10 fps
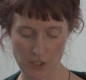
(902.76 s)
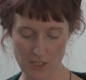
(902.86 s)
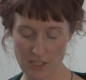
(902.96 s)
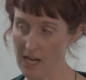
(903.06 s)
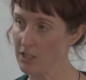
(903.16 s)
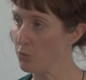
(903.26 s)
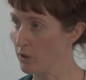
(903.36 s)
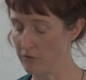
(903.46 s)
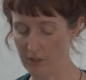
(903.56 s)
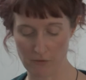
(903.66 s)
owners sacked
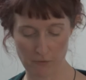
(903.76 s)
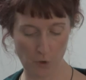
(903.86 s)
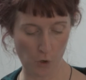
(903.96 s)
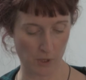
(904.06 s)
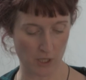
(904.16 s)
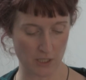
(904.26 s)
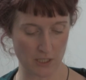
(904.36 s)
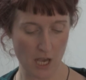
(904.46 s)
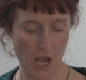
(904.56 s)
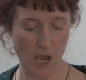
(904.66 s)
one of the
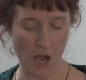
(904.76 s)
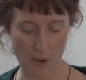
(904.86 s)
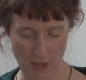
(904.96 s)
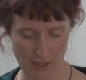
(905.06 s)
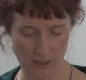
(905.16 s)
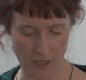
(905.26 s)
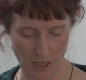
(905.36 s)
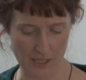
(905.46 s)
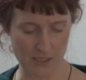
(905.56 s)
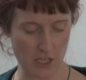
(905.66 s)
informants. By
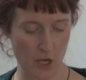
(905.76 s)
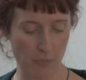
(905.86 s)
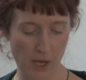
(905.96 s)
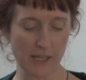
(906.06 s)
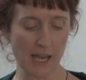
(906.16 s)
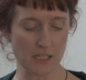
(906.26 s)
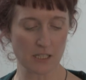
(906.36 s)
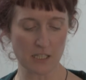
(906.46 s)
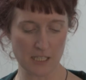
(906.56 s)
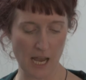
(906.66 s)
the end
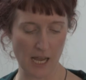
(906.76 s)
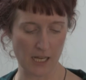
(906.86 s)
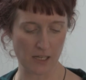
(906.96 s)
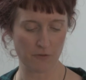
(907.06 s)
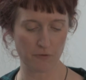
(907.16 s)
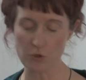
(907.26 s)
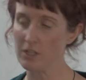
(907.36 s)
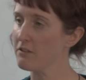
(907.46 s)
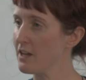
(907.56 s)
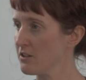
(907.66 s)
of the day,
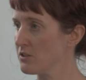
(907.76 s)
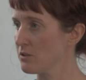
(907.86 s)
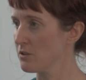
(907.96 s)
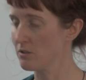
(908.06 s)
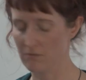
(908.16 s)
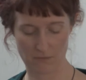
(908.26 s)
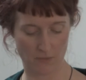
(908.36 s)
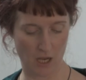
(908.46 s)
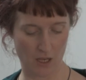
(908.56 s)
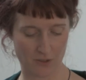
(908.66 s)

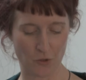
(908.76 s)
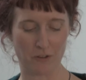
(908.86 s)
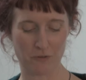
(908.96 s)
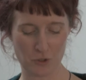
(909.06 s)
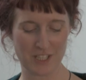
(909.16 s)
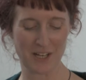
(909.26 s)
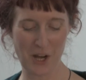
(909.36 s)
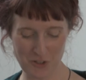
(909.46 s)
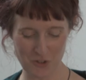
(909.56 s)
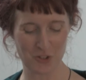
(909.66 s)

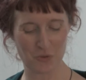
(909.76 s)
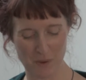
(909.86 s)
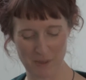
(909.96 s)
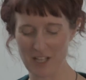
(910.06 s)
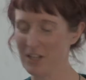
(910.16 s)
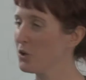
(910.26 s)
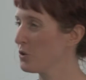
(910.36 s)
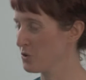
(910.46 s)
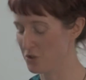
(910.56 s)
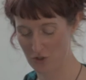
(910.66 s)
1,400 women had
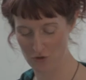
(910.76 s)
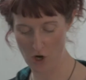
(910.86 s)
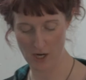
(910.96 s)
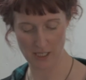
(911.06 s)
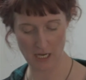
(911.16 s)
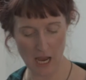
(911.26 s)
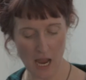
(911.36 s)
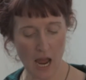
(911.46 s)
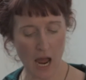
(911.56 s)
gone on strike.